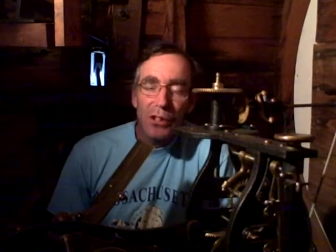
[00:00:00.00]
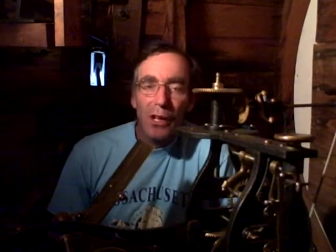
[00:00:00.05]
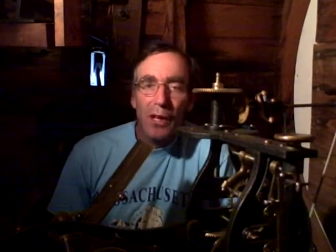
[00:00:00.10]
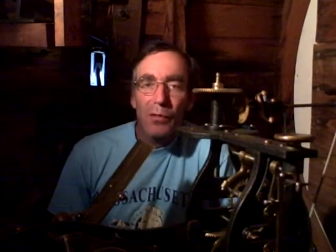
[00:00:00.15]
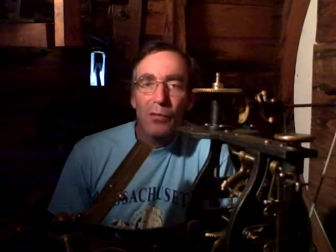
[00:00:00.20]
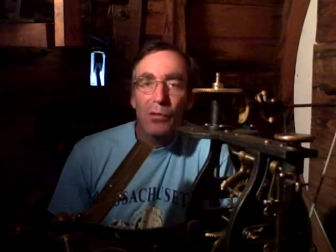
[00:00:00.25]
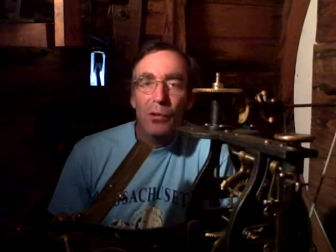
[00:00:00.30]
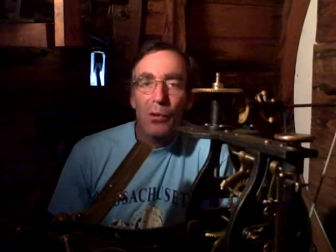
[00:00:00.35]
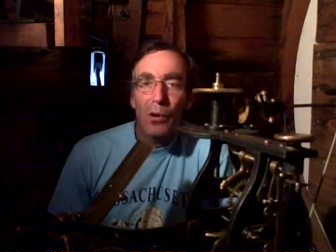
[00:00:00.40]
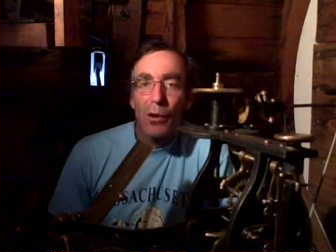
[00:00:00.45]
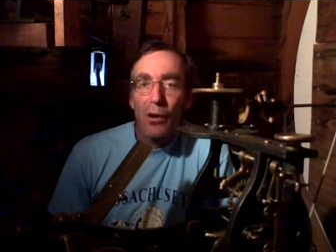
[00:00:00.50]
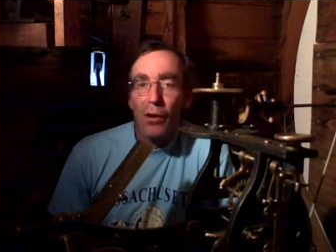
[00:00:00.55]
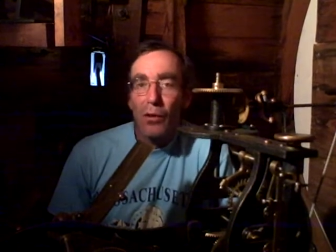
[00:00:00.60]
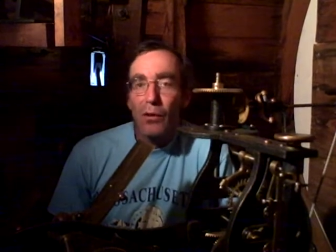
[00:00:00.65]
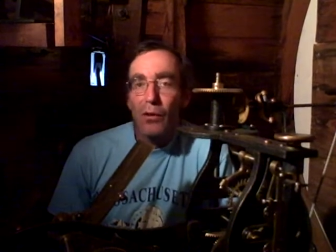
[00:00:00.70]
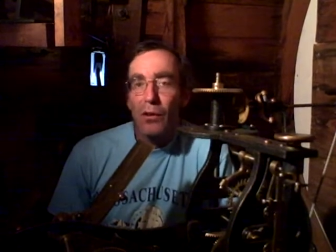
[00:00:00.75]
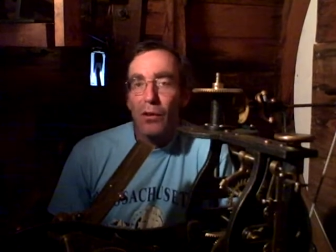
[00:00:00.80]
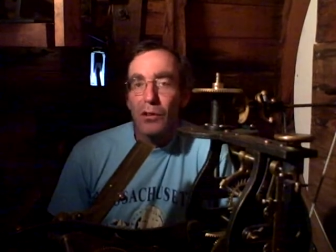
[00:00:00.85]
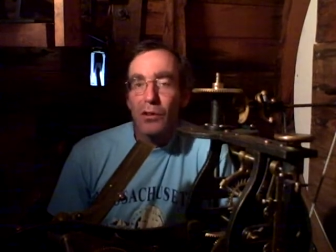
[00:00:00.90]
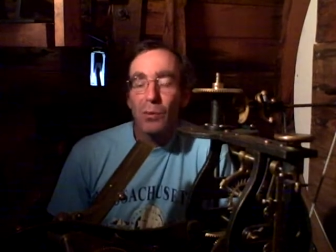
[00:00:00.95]
After all,
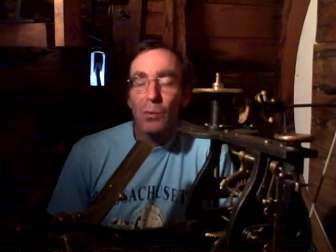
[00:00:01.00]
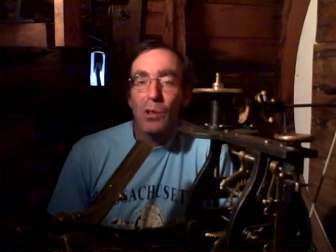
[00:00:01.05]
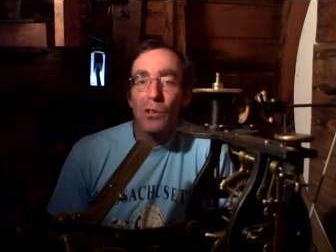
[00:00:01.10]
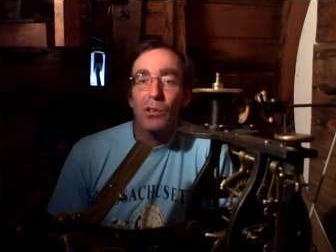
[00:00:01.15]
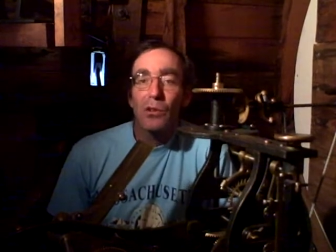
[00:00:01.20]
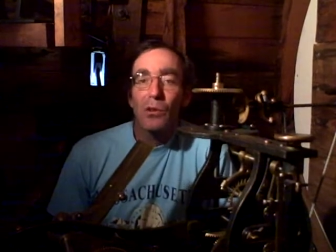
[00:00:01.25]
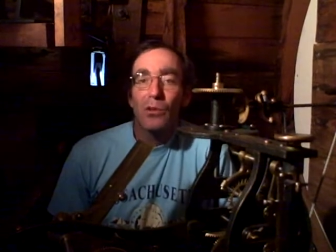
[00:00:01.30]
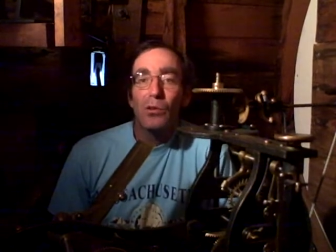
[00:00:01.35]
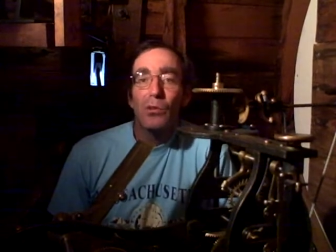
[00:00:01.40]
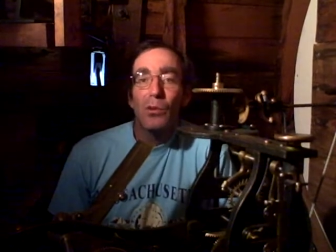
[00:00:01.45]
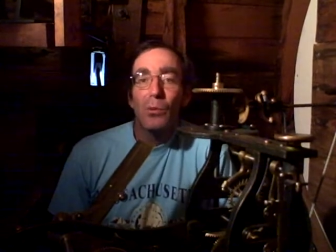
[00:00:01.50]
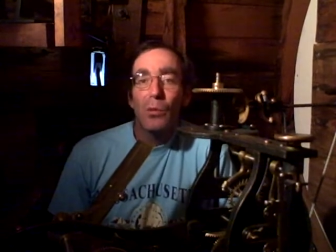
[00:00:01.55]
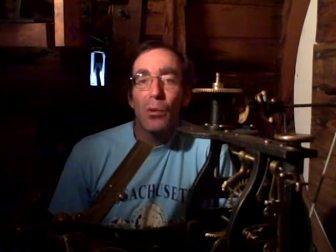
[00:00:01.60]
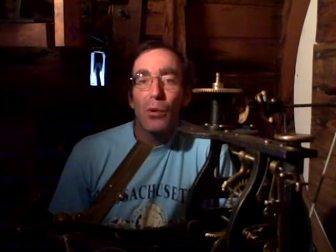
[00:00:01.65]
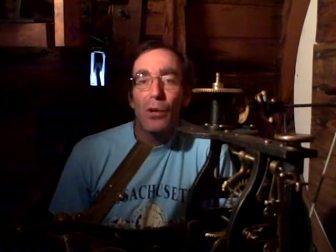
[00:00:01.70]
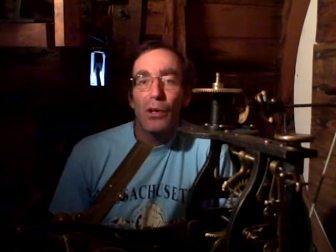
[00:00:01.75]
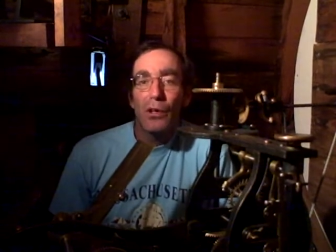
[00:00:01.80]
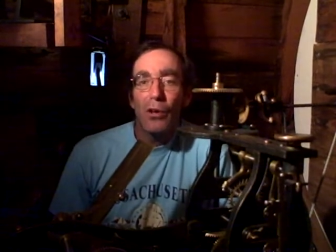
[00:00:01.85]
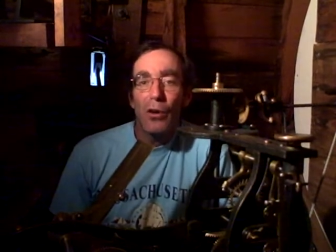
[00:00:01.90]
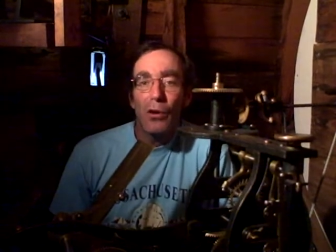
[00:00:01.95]
the Espresso
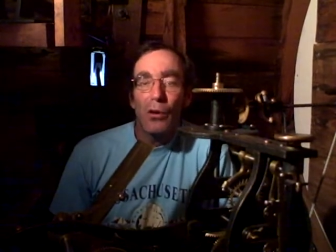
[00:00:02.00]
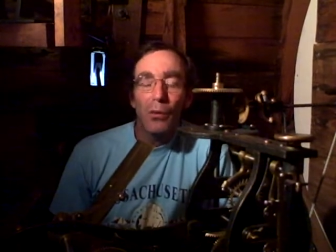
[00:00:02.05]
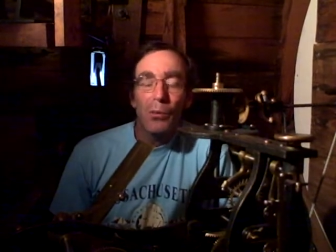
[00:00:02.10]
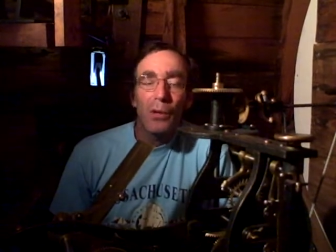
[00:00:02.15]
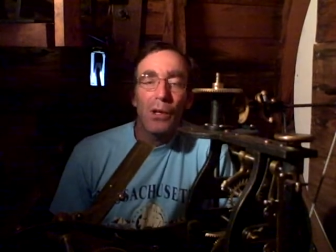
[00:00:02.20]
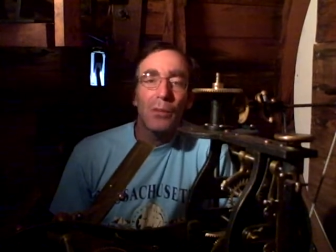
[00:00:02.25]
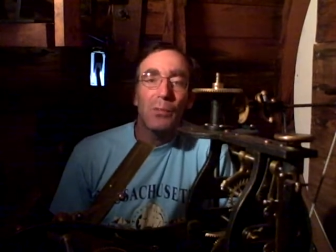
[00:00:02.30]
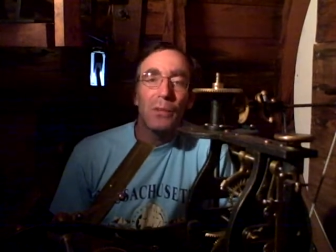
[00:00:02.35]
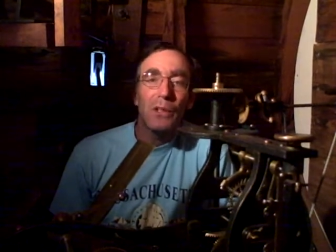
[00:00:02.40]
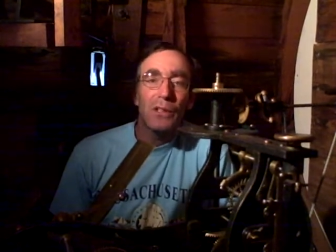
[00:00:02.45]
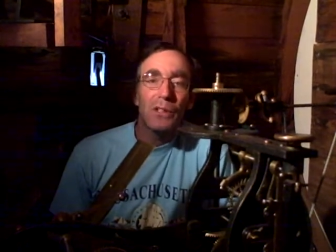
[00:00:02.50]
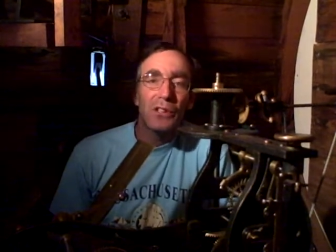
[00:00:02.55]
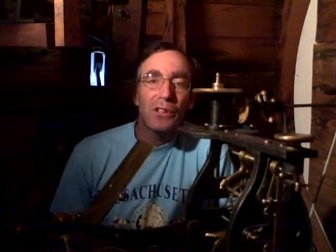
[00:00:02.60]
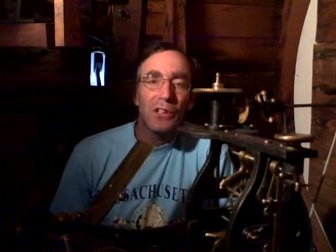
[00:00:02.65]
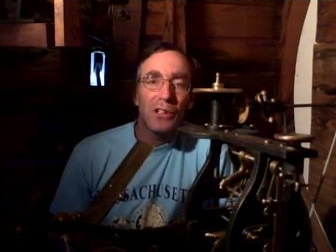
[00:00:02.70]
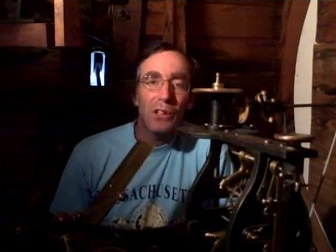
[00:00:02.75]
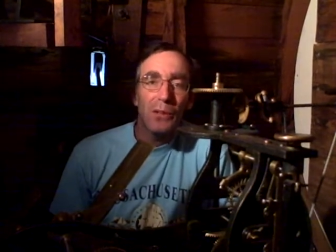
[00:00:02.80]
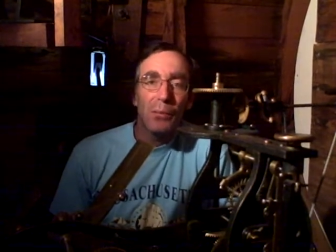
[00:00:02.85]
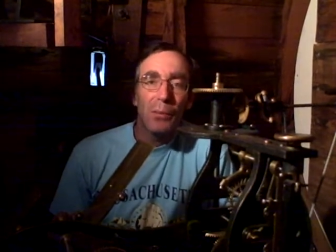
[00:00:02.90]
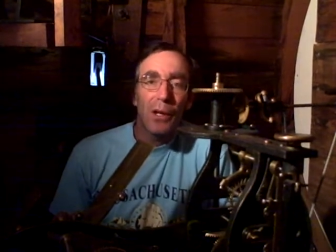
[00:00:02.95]
2.0 might be
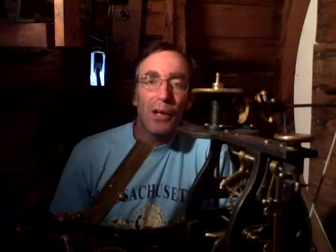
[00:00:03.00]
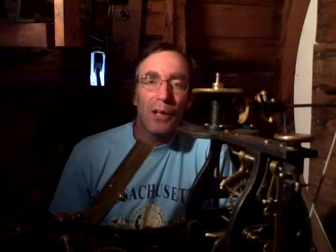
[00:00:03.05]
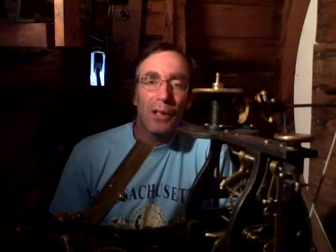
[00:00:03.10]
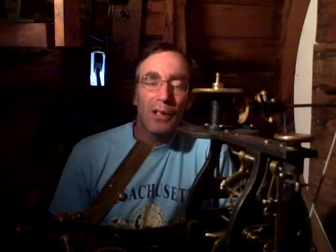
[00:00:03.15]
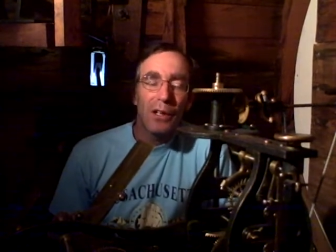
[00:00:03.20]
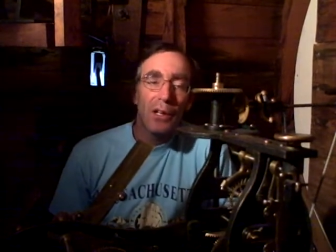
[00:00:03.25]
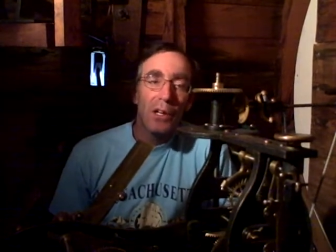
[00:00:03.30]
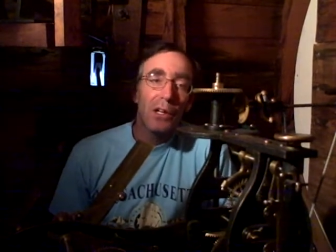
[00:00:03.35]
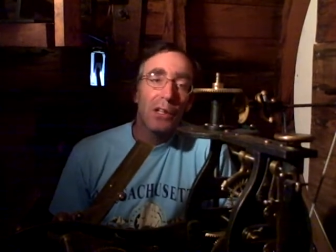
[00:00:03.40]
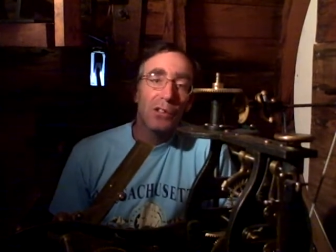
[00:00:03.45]
seen by